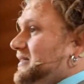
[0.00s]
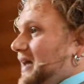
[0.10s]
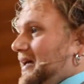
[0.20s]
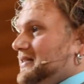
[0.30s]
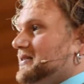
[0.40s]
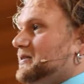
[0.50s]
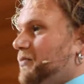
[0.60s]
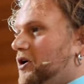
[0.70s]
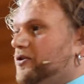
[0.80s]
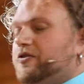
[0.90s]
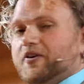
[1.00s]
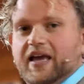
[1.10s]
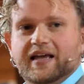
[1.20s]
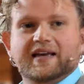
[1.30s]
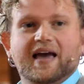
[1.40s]
States, Martin Luther
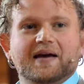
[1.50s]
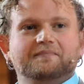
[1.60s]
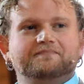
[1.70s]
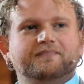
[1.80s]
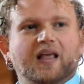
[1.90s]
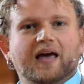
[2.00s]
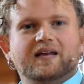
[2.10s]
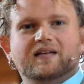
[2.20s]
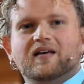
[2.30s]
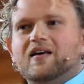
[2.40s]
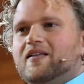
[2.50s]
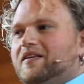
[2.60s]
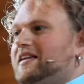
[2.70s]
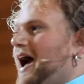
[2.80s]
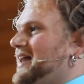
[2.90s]
King Day. And
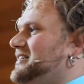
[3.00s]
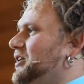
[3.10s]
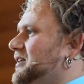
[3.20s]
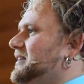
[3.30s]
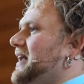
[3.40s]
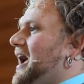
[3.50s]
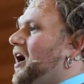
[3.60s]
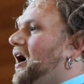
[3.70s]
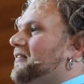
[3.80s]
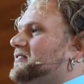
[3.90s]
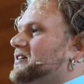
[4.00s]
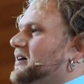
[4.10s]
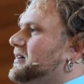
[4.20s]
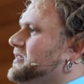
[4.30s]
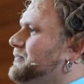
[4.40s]
the dad took the day off
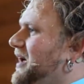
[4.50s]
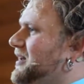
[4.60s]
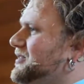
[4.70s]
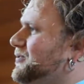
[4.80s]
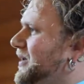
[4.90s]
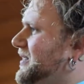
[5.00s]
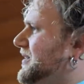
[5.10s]
to spend with